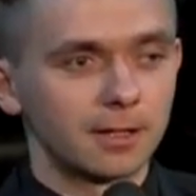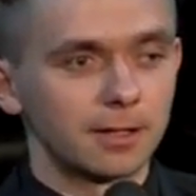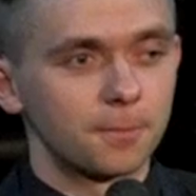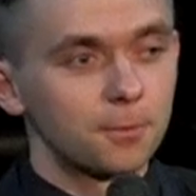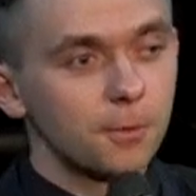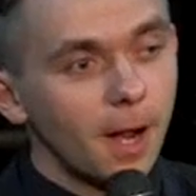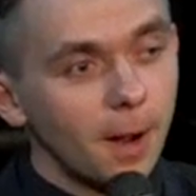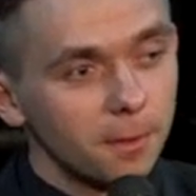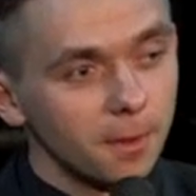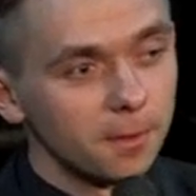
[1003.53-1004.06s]
the
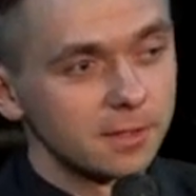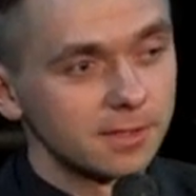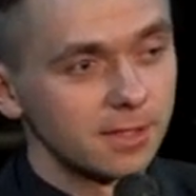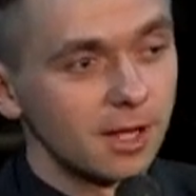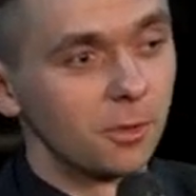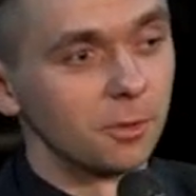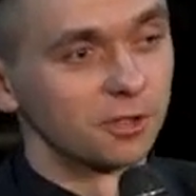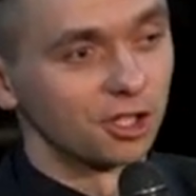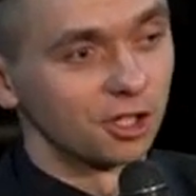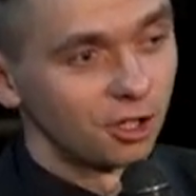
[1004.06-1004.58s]
problem is
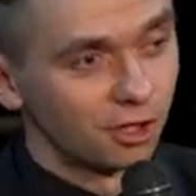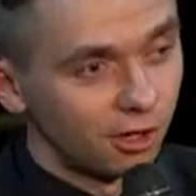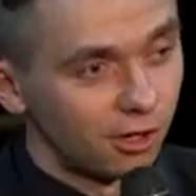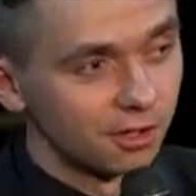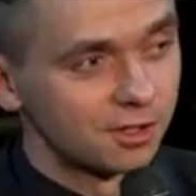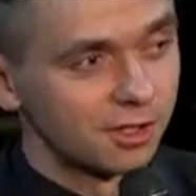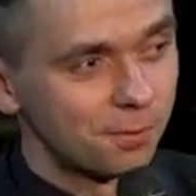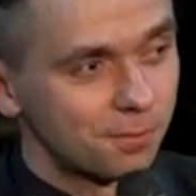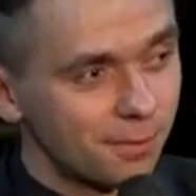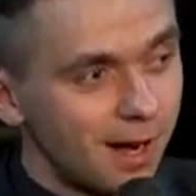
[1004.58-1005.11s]
not with the
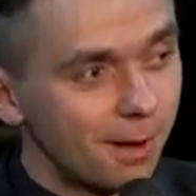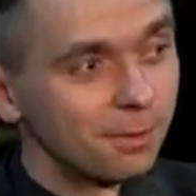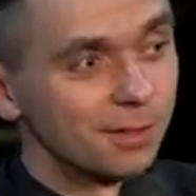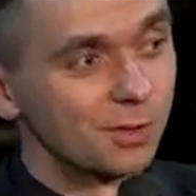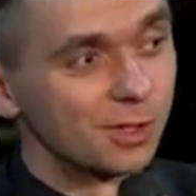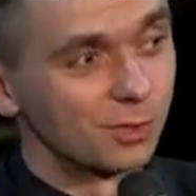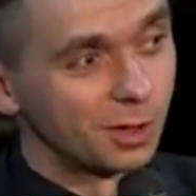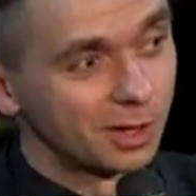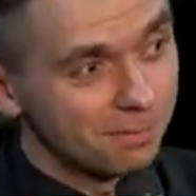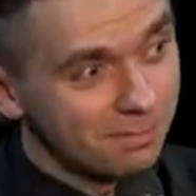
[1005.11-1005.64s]
girls, the problem
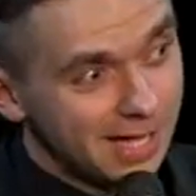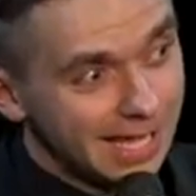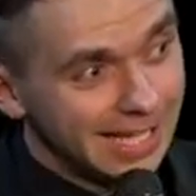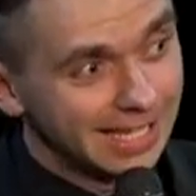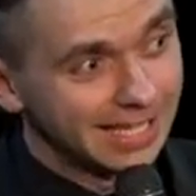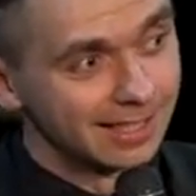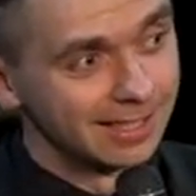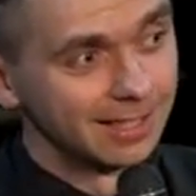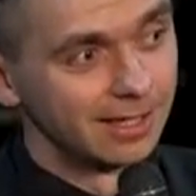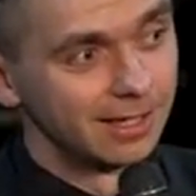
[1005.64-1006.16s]
is with me.